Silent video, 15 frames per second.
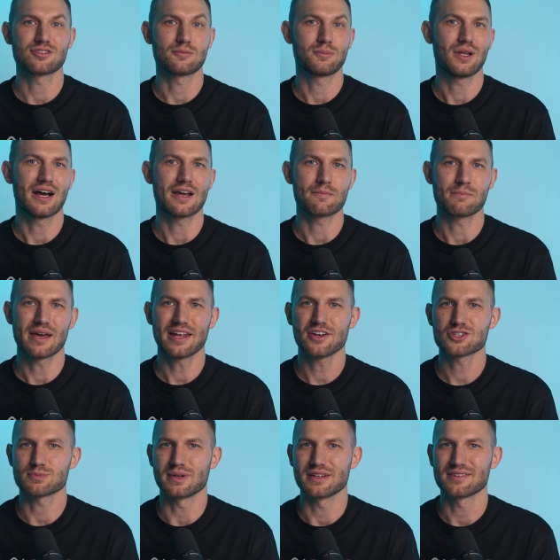supply
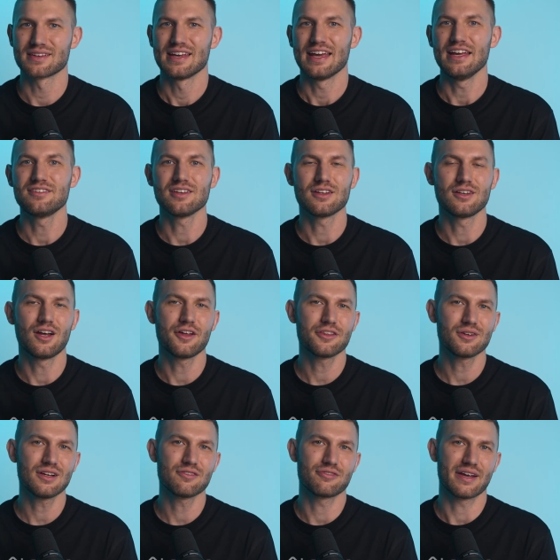management is
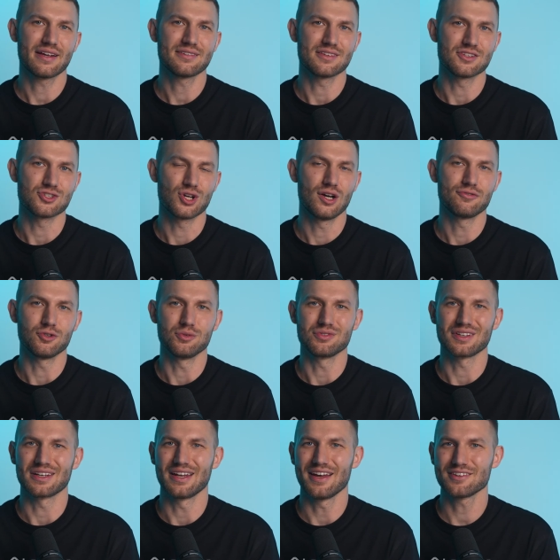another advantage of
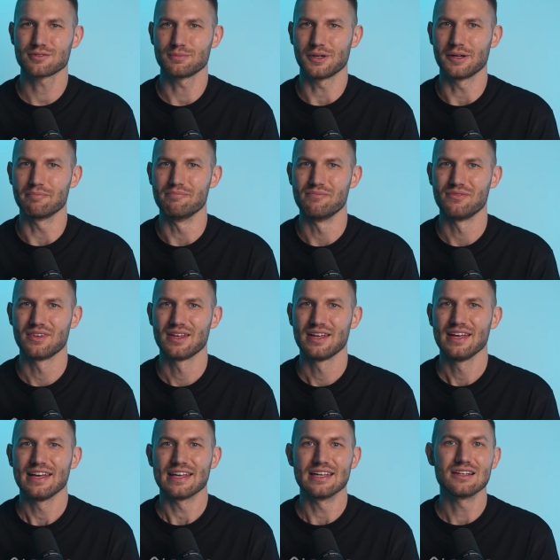using an SBOM.
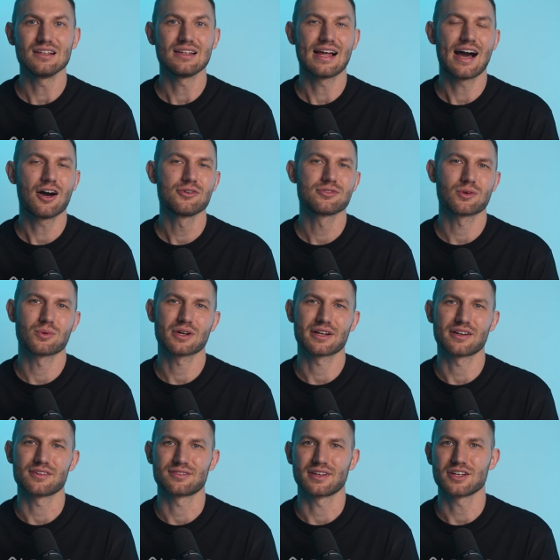It allows
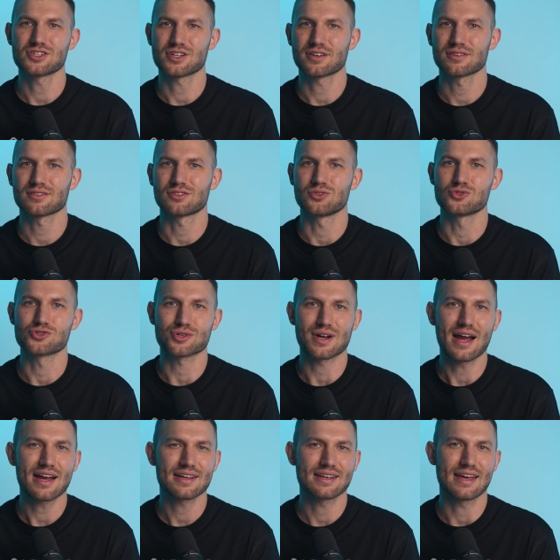organizations to
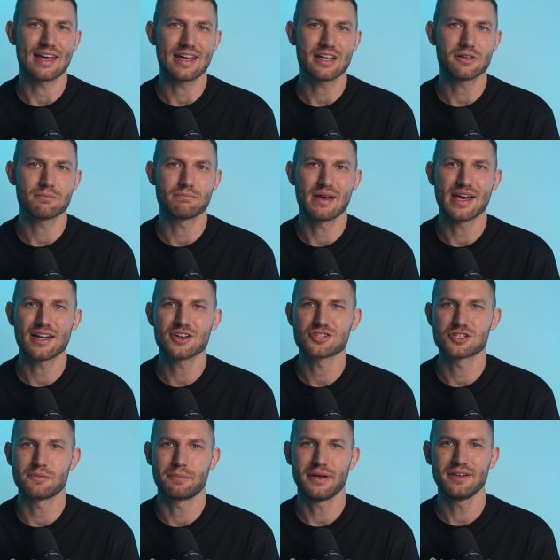track and
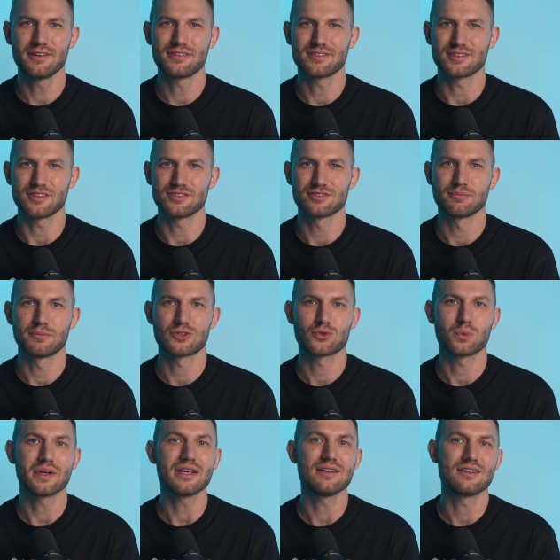manage dependencies
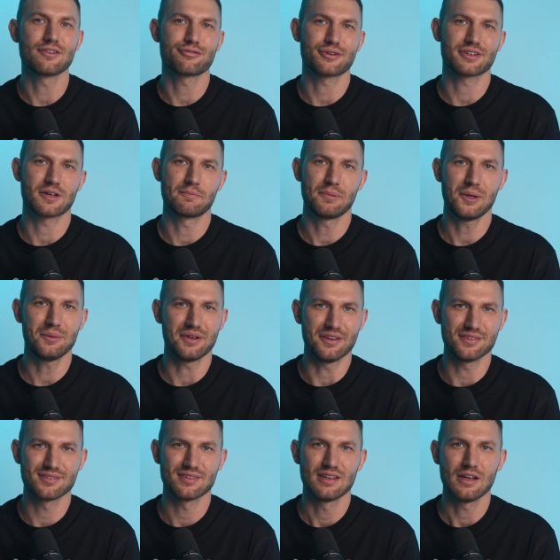between different
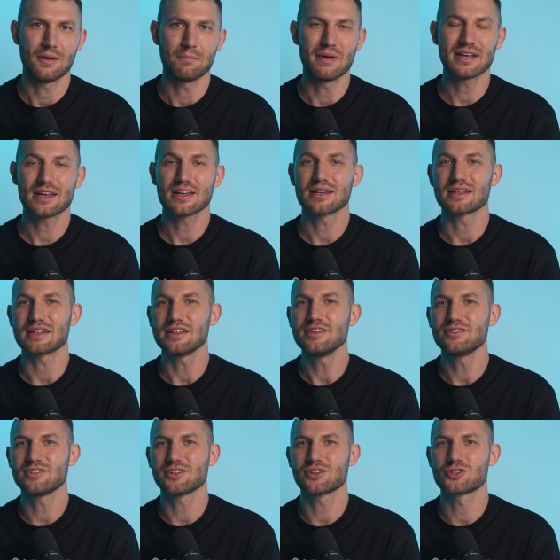components, making it
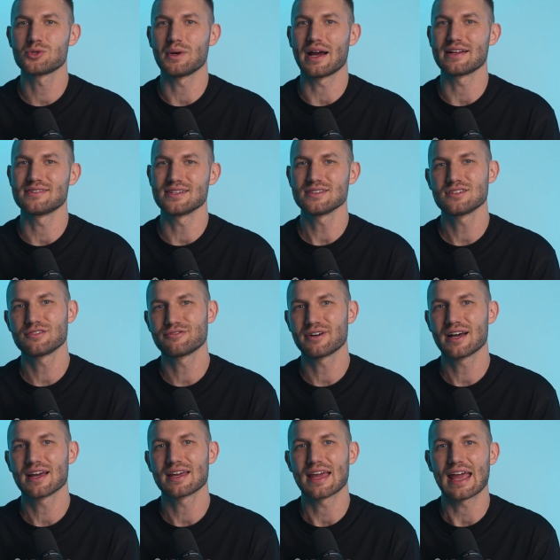easier to
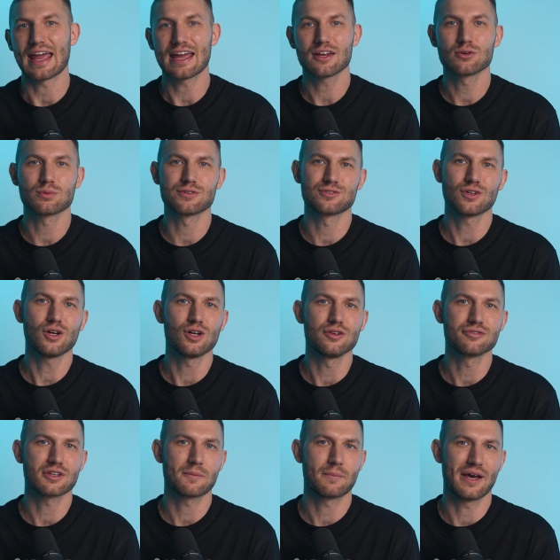identify and
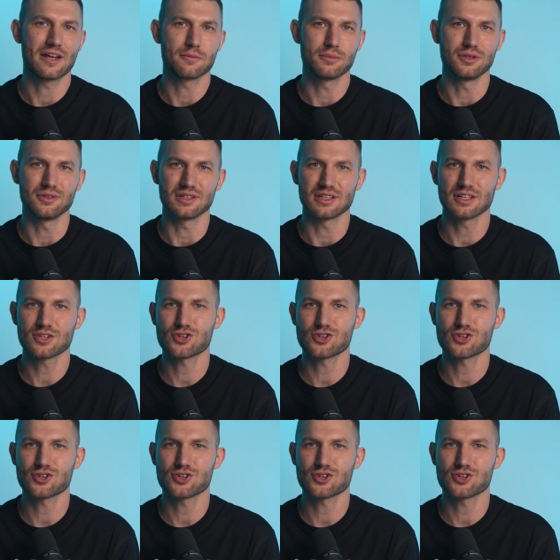resolve compatibility